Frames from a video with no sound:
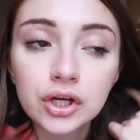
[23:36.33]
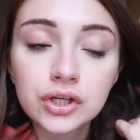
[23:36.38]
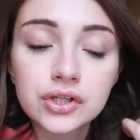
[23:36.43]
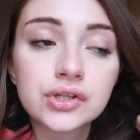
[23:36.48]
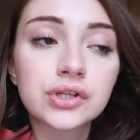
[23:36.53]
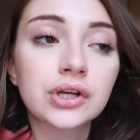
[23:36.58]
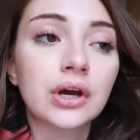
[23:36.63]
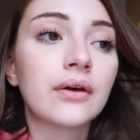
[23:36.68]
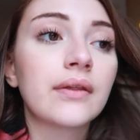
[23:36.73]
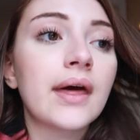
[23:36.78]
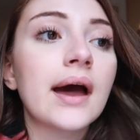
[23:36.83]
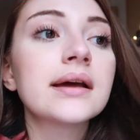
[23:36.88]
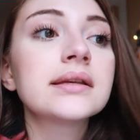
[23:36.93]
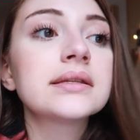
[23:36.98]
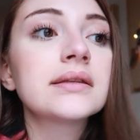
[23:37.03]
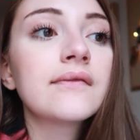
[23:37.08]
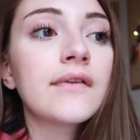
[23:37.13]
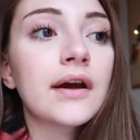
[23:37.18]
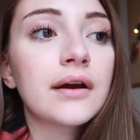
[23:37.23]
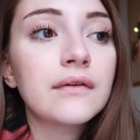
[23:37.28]
So that
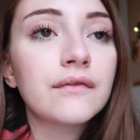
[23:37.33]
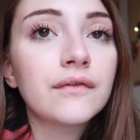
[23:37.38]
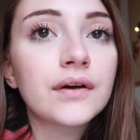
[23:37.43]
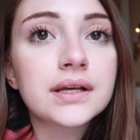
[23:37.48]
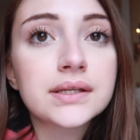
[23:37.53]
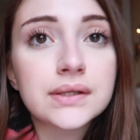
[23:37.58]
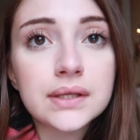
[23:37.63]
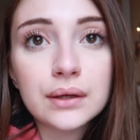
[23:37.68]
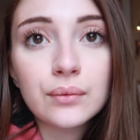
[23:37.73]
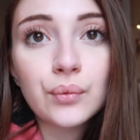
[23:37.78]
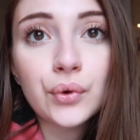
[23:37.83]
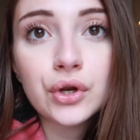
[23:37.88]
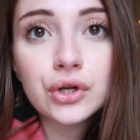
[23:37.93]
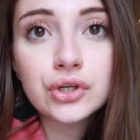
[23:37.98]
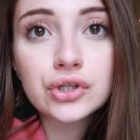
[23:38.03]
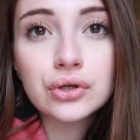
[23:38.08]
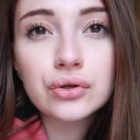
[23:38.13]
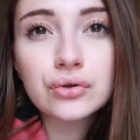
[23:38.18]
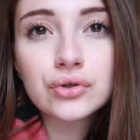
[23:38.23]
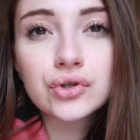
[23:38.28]
is the very first thing I'm going
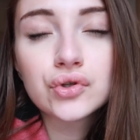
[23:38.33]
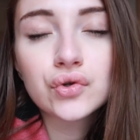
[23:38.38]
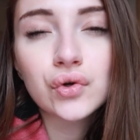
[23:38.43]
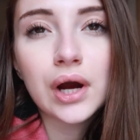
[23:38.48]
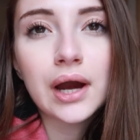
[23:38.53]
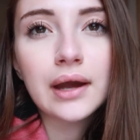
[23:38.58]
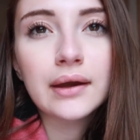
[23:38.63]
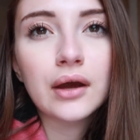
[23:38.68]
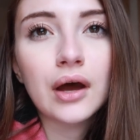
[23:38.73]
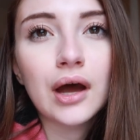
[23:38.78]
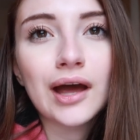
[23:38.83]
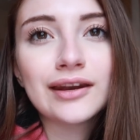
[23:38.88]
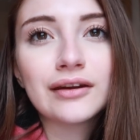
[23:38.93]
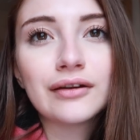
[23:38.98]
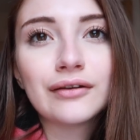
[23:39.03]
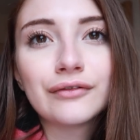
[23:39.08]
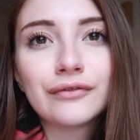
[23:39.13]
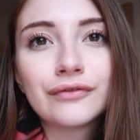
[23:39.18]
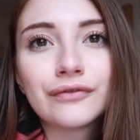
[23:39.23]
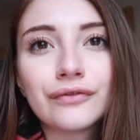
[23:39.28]
to do, to try and kind
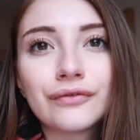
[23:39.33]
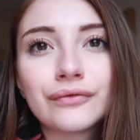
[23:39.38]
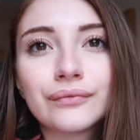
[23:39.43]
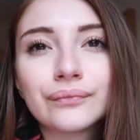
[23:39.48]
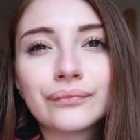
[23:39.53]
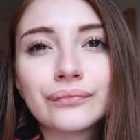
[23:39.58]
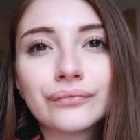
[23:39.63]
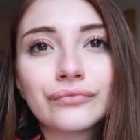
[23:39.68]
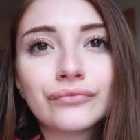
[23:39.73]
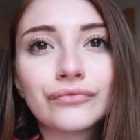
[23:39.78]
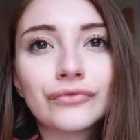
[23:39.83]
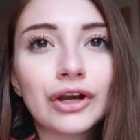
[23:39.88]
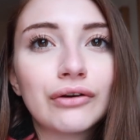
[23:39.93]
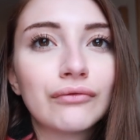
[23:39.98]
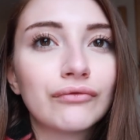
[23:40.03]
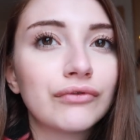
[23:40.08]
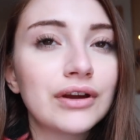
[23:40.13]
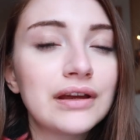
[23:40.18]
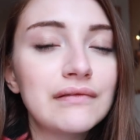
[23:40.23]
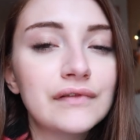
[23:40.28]
of
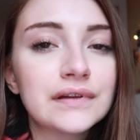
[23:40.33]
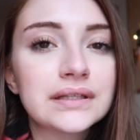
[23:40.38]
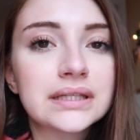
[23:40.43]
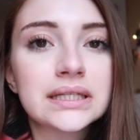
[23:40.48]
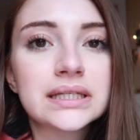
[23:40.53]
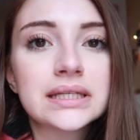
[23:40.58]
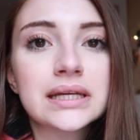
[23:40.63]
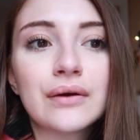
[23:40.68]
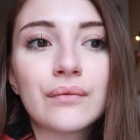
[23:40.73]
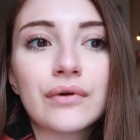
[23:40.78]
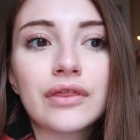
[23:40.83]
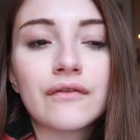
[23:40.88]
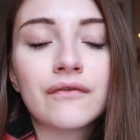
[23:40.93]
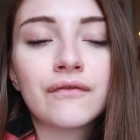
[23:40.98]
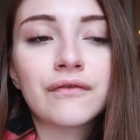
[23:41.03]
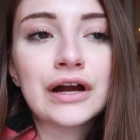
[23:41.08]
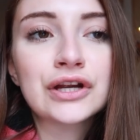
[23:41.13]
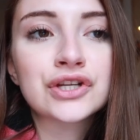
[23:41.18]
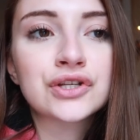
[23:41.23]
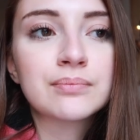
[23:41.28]
revisit it with a
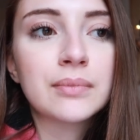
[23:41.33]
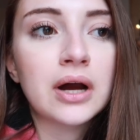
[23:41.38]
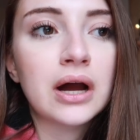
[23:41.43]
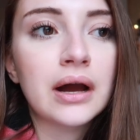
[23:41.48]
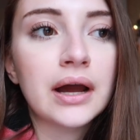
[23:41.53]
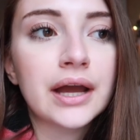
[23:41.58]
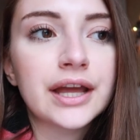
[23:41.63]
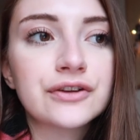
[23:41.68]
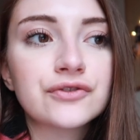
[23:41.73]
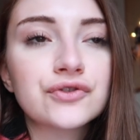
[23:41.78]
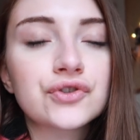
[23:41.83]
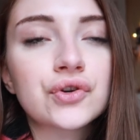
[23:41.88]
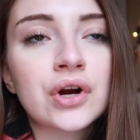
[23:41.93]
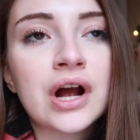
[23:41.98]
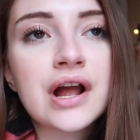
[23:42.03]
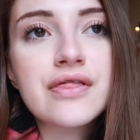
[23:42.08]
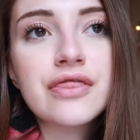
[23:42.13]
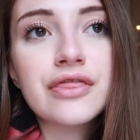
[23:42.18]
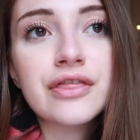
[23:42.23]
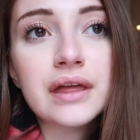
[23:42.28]
fresh mind,
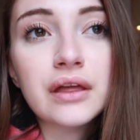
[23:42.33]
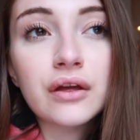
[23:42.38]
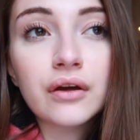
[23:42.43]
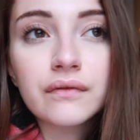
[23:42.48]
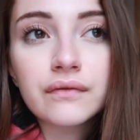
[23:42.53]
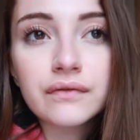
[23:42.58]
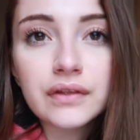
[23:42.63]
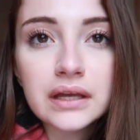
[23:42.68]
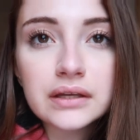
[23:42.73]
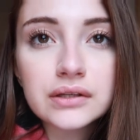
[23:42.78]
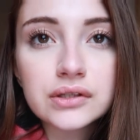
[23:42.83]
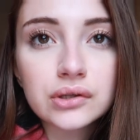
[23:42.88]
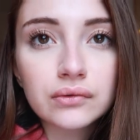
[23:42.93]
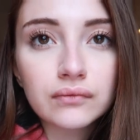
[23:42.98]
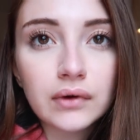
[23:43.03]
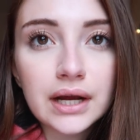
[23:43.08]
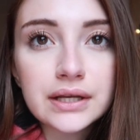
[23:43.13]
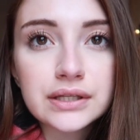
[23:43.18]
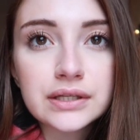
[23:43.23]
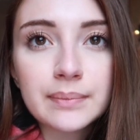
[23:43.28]
try and think of things to
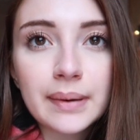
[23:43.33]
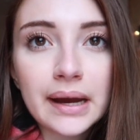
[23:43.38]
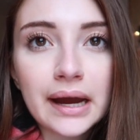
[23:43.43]
write